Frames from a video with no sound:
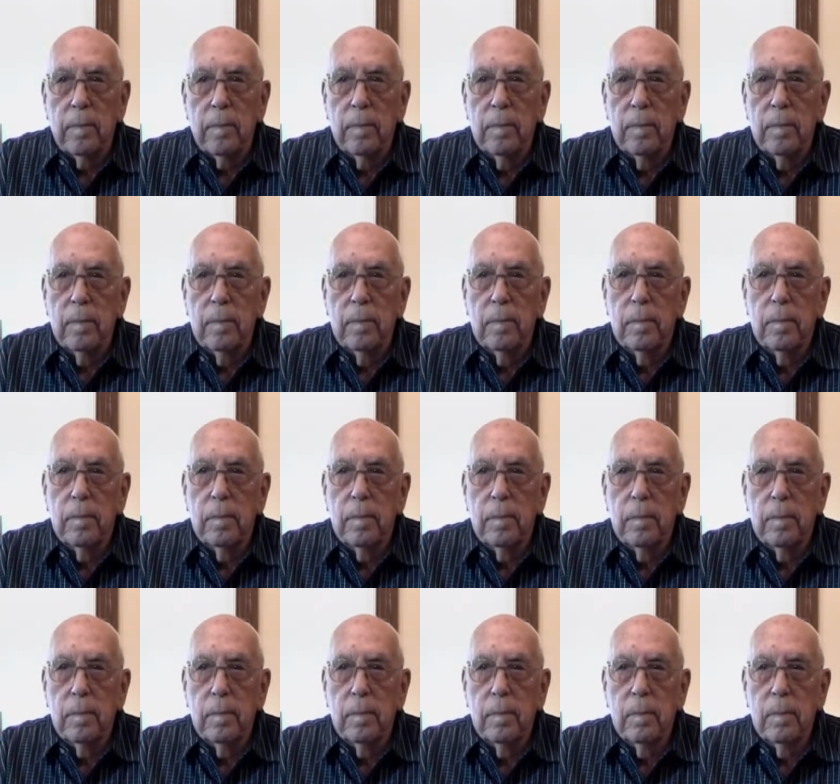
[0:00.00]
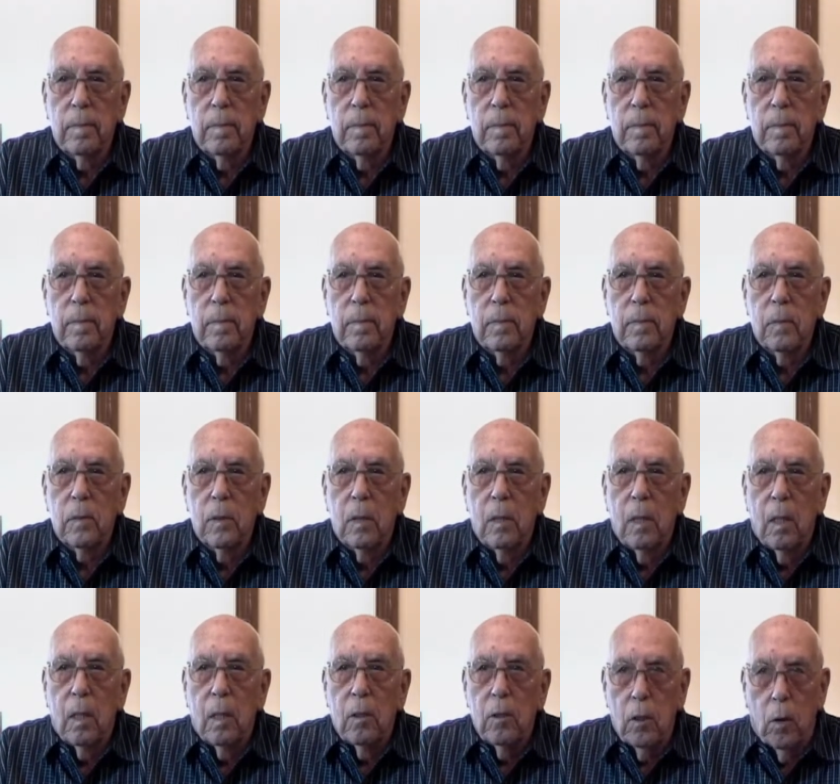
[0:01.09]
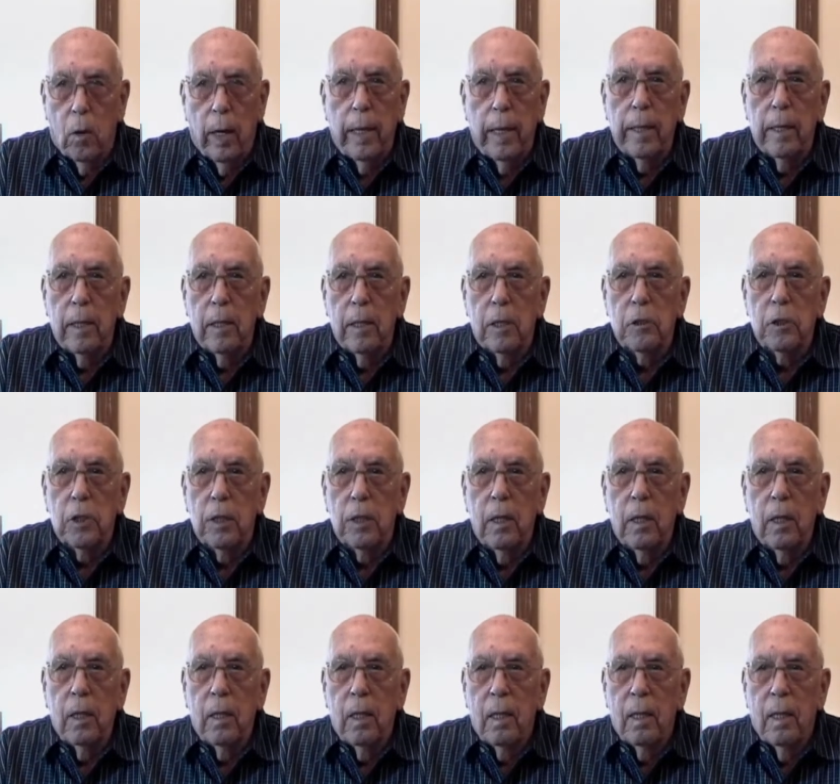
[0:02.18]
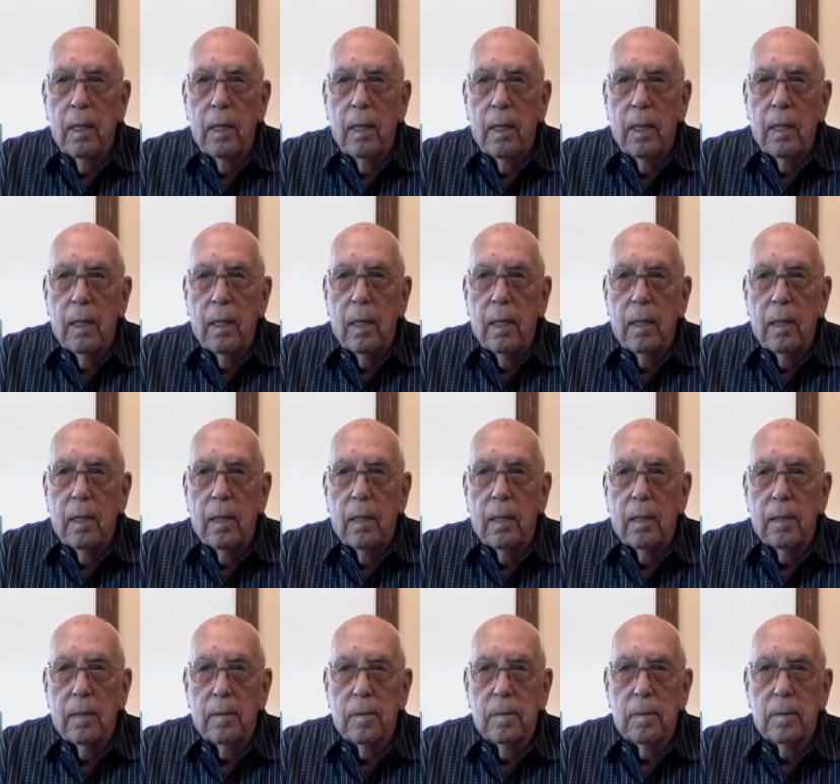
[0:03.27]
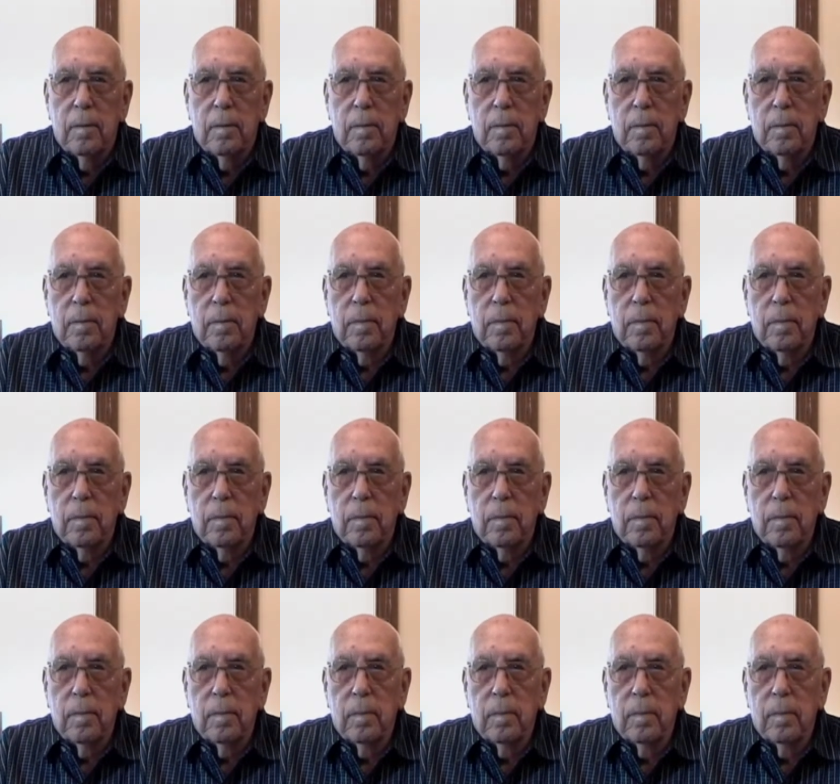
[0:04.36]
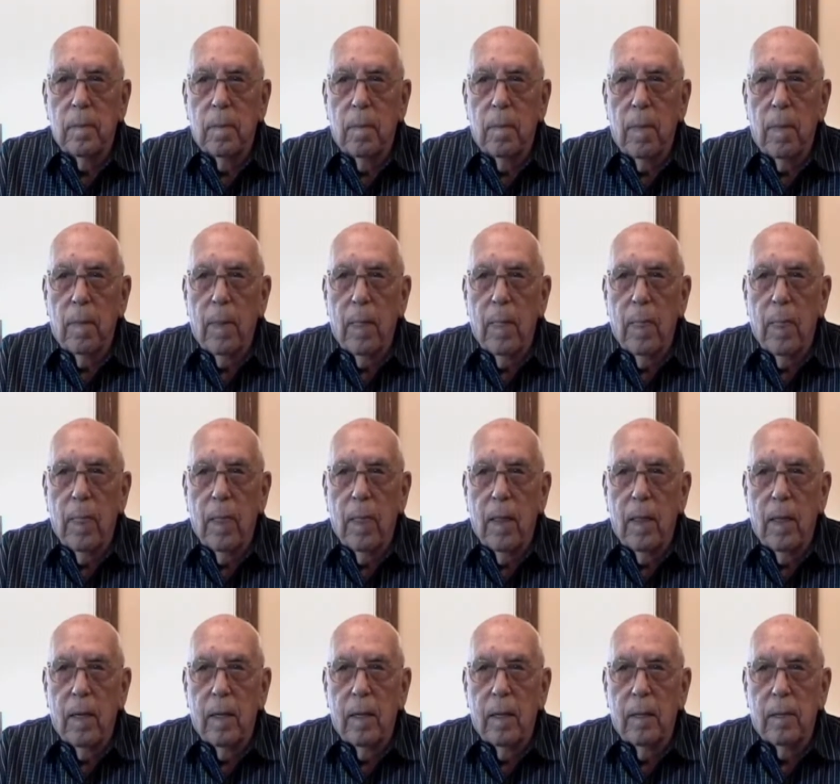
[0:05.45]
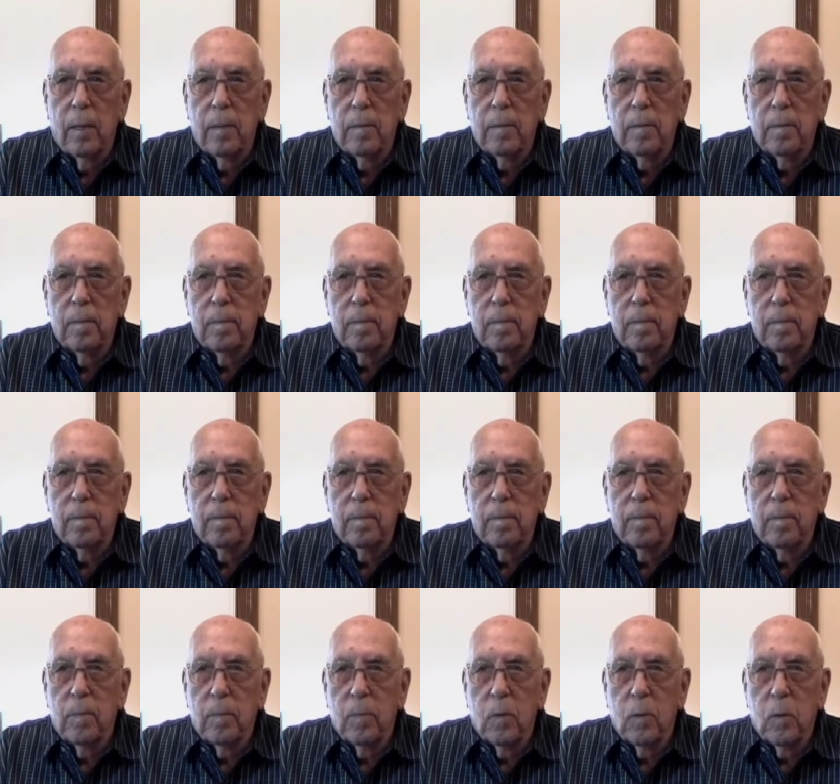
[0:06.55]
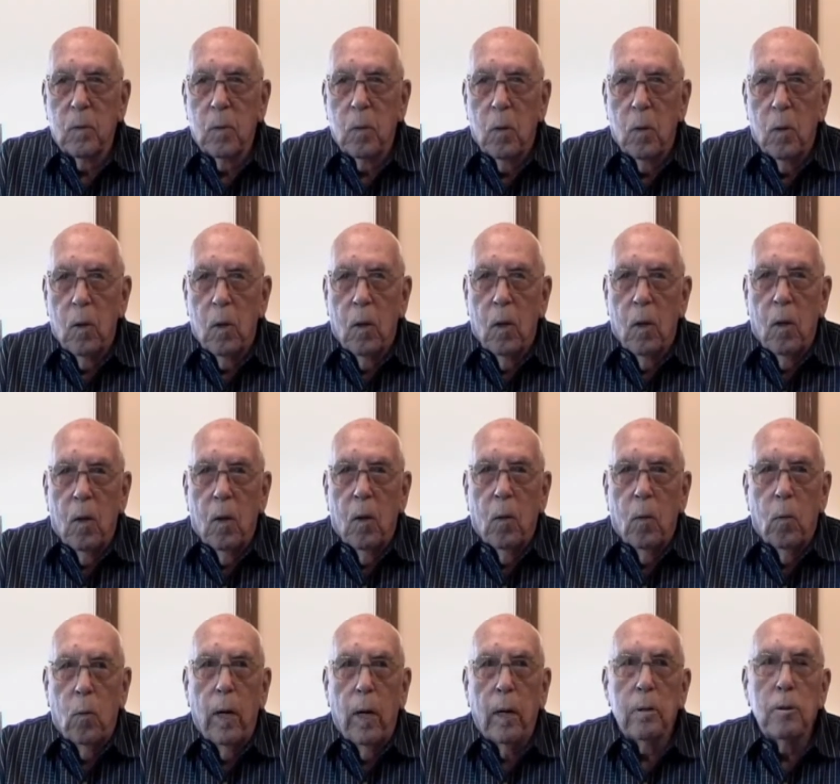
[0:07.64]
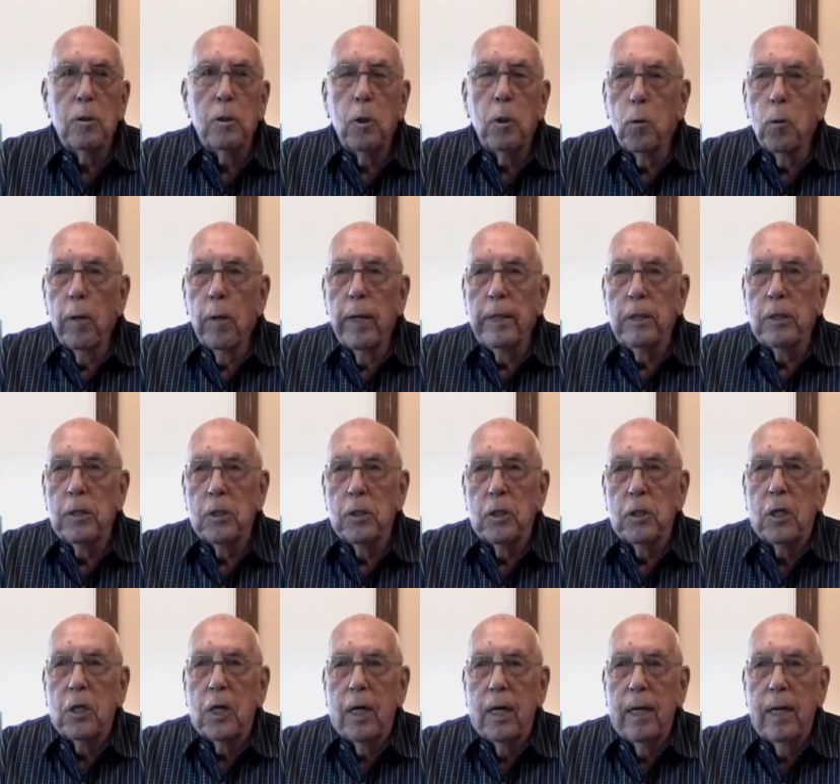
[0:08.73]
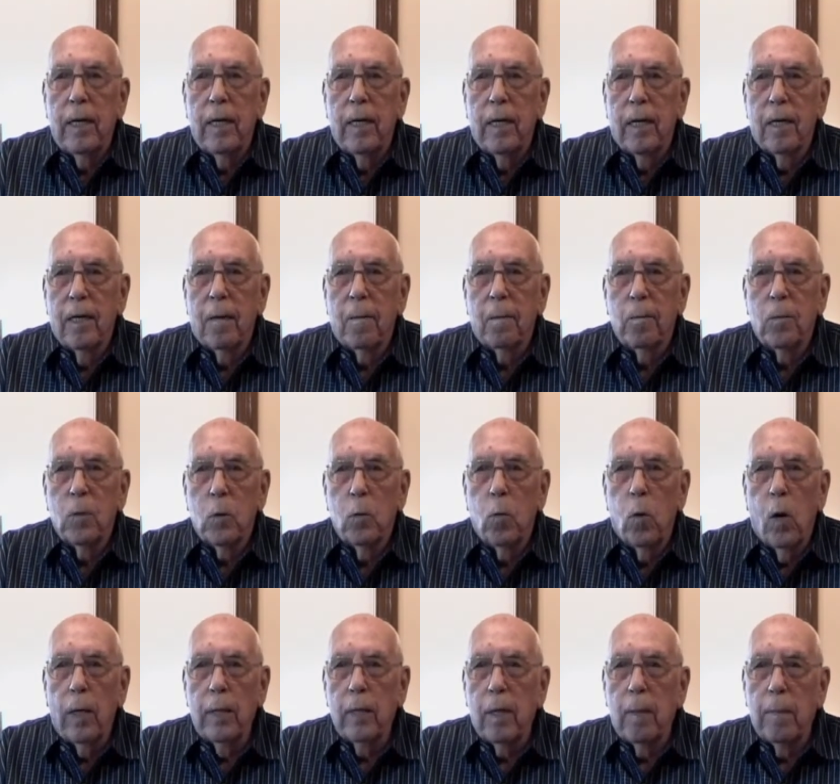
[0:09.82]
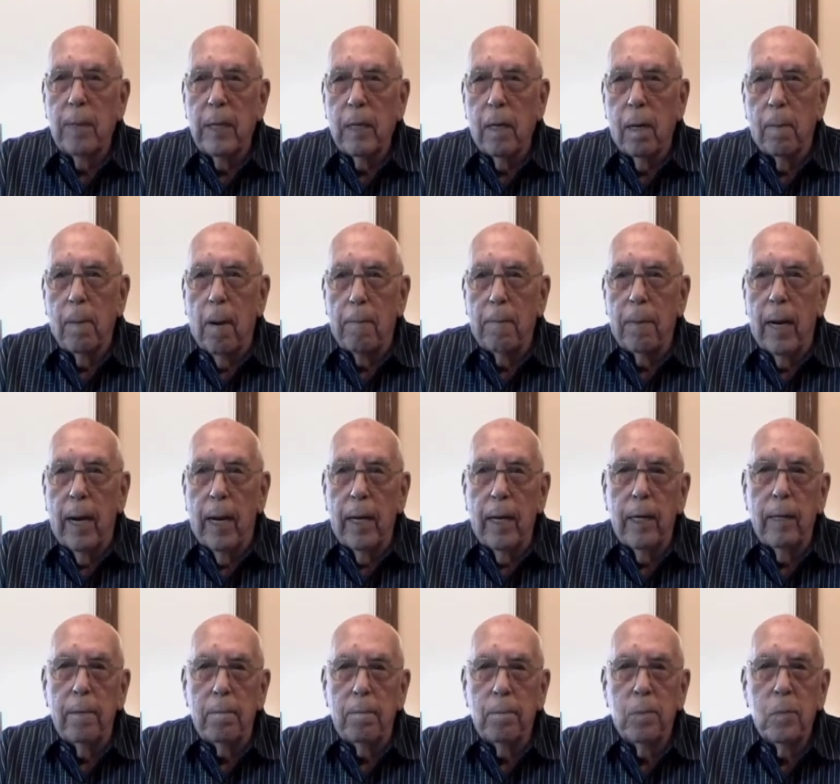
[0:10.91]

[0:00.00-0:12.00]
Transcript: Now, were you drafted or did you enlist? Oh, I enlisted. And why did you pick the Army Air Force? Well, there's two reasons. I wanted to become a pilot.